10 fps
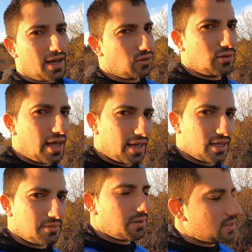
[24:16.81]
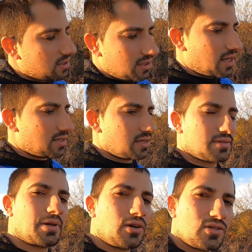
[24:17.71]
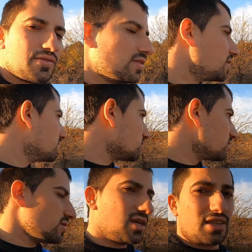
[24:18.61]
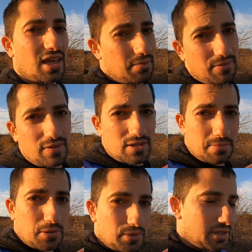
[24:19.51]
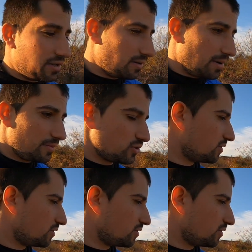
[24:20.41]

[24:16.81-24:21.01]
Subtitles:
I don't like it, but that's because of the emissions and can be fixable with the remap,